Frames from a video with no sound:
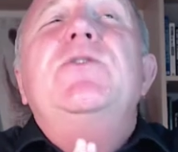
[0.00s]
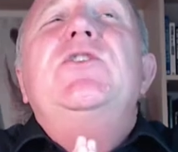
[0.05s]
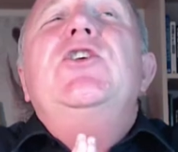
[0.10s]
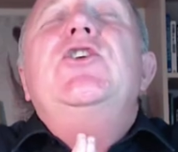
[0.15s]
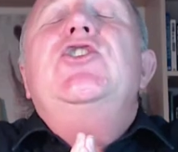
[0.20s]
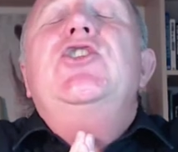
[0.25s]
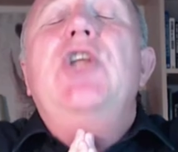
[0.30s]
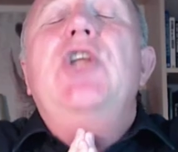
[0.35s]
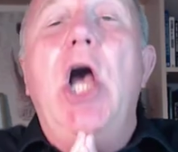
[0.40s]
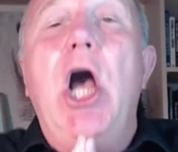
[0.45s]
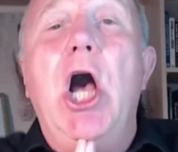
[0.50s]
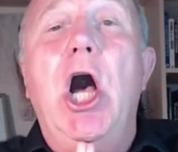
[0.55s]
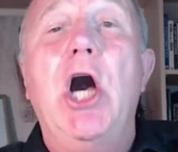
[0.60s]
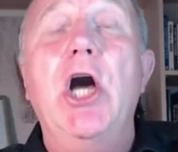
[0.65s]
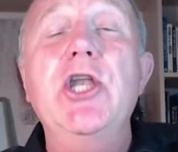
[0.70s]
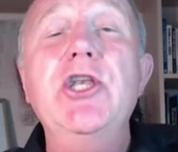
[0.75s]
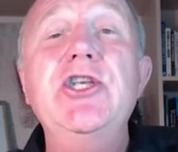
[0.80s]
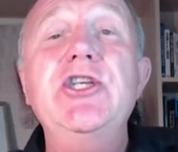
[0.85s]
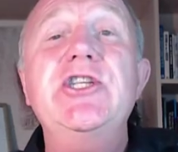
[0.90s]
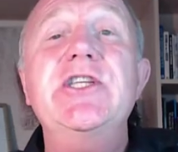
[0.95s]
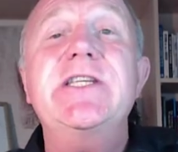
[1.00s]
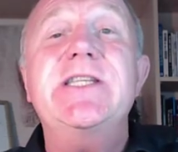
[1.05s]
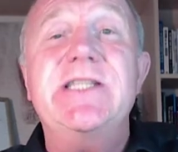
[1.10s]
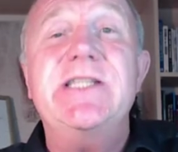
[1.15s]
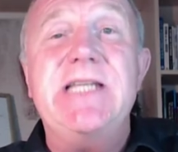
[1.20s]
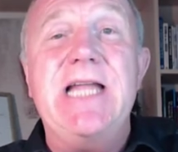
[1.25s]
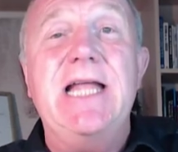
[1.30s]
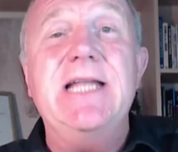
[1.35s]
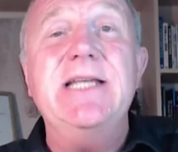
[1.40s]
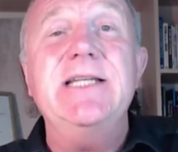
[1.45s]
us to
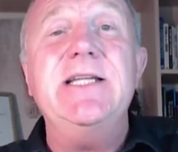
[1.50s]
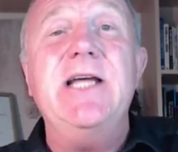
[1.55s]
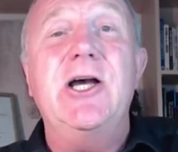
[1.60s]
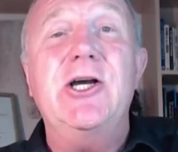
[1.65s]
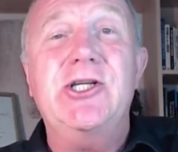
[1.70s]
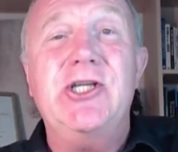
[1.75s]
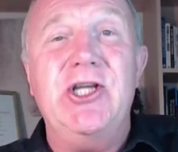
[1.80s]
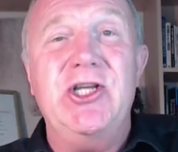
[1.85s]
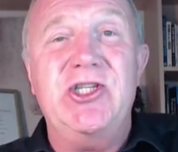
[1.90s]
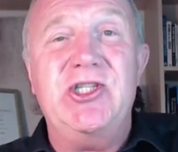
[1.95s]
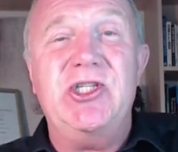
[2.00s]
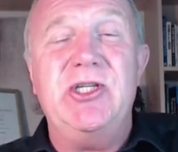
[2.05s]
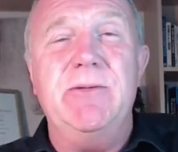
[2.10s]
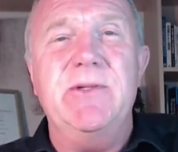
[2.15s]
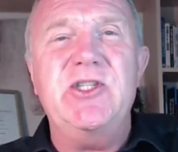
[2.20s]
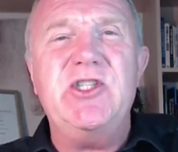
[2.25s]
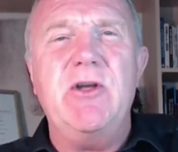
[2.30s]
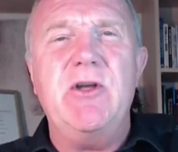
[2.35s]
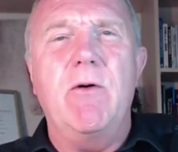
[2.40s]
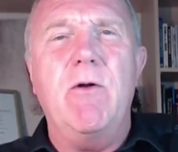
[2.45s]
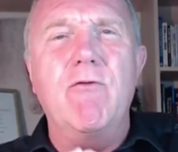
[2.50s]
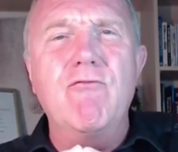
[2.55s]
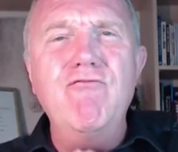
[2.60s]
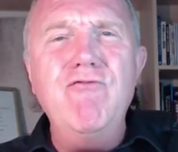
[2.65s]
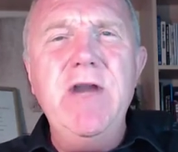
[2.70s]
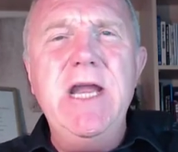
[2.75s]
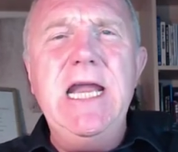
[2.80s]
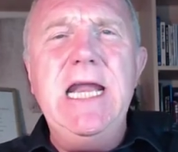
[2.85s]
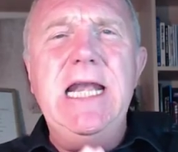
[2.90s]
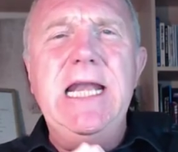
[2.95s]
understand our customer. So a
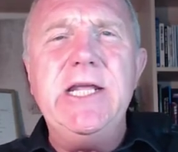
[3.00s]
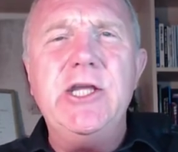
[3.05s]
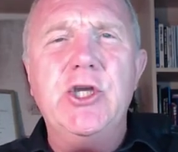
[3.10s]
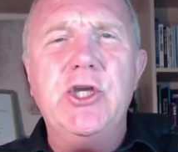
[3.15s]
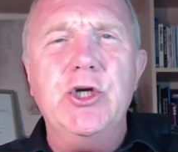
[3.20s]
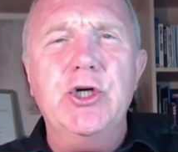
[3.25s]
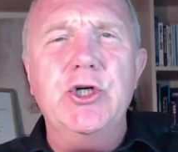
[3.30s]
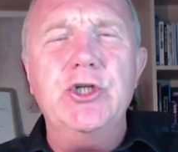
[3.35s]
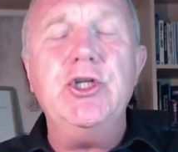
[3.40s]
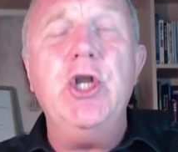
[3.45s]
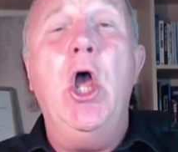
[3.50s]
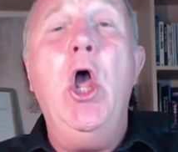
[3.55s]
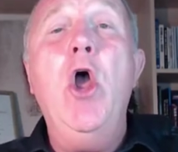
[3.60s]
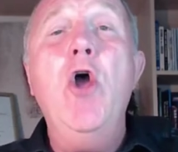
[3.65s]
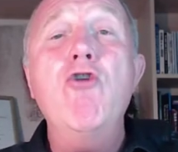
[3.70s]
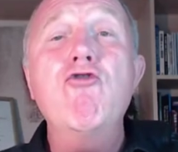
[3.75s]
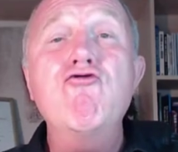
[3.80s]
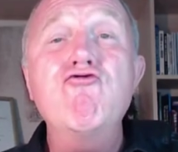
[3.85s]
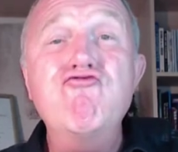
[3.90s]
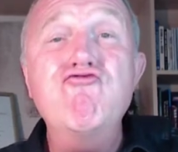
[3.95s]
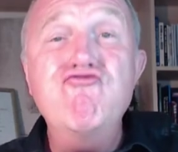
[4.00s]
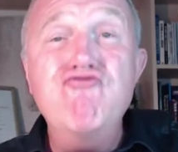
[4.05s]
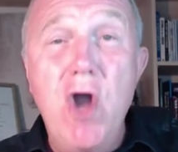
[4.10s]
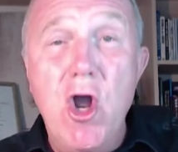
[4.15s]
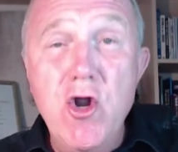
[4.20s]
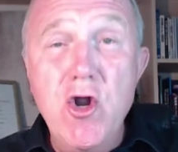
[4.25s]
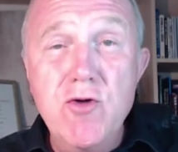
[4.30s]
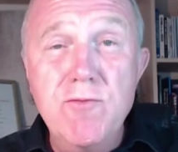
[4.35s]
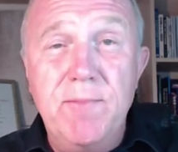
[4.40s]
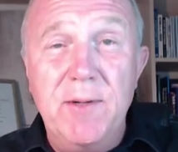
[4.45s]
really good,
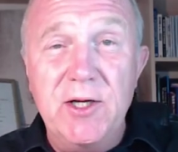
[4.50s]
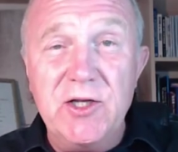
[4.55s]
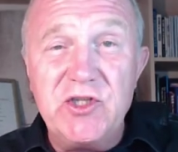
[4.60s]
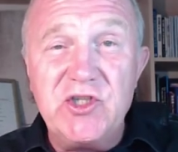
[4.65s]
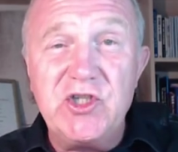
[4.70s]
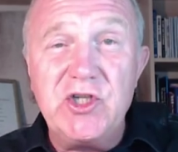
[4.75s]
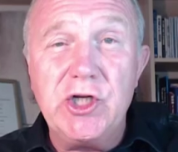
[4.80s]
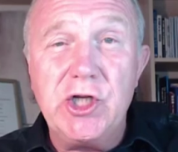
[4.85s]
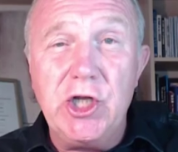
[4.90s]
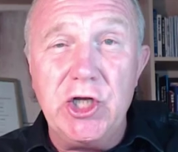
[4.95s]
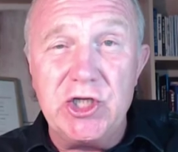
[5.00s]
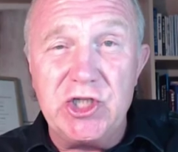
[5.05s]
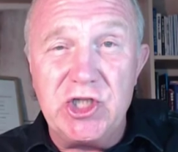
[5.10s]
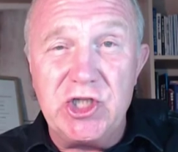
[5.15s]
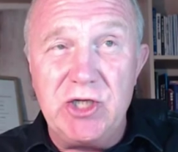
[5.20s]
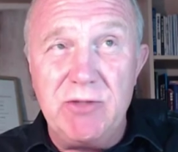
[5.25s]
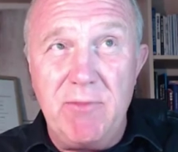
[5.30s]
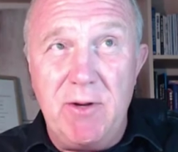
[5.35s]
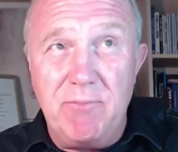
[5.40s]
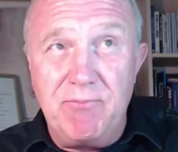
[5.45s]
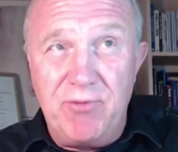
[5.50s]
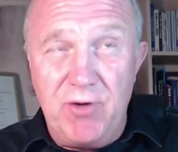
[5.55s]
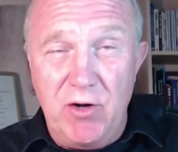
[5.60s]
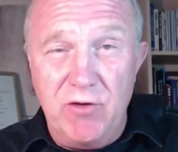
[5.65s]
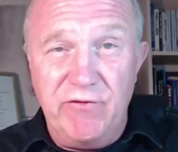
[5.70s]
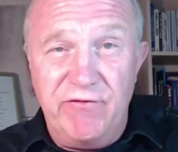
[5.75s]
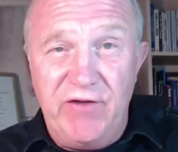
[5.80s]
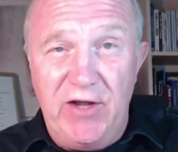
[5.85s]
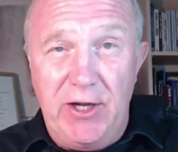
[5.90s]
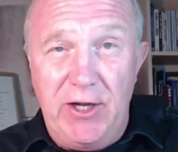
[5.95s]
robust customer
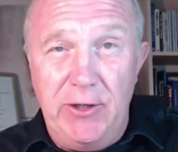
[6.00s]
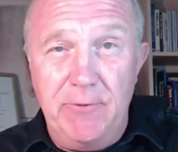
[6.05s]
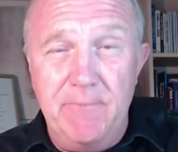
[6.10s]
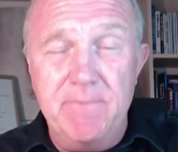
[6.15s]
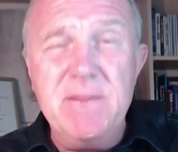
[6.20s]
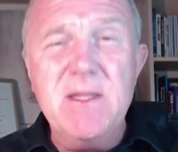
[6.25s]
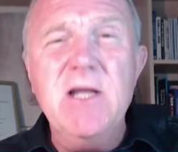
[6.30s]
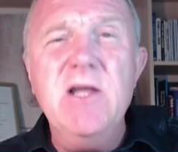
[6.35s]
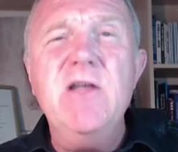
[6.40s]
profile.